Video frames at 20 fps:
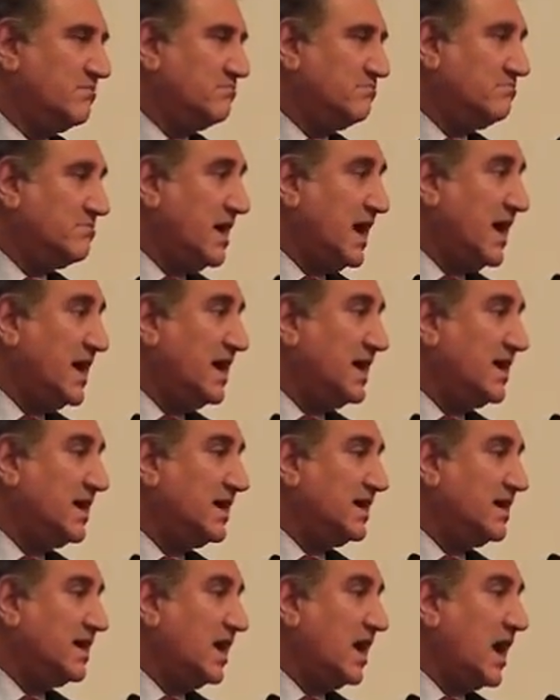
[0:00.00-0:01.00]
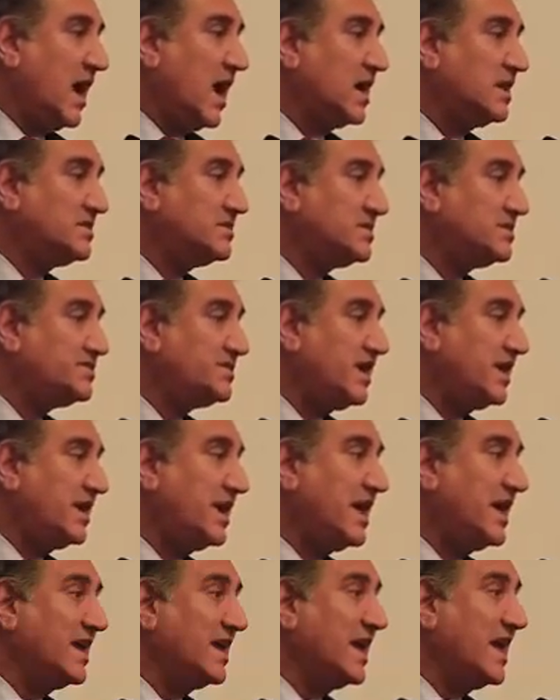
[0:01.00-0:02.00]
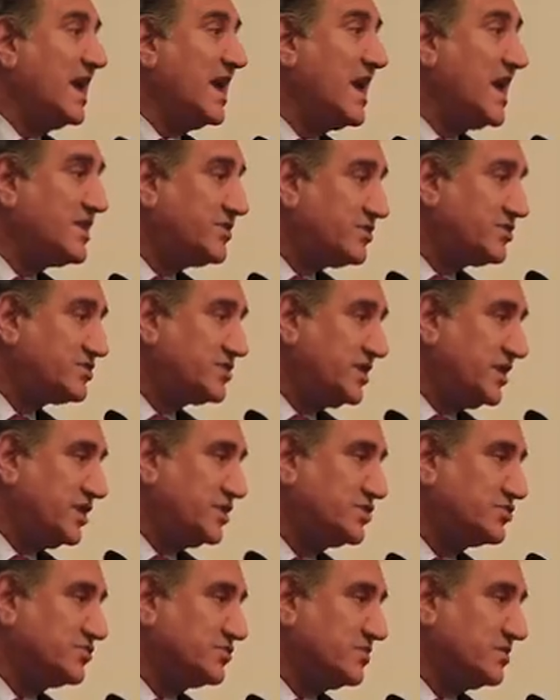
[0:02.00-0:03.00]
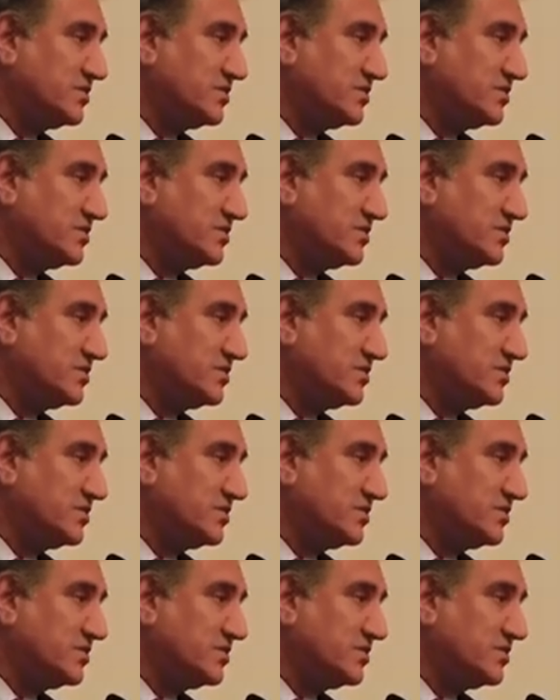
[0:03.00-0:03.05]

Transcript: By undertaking legislation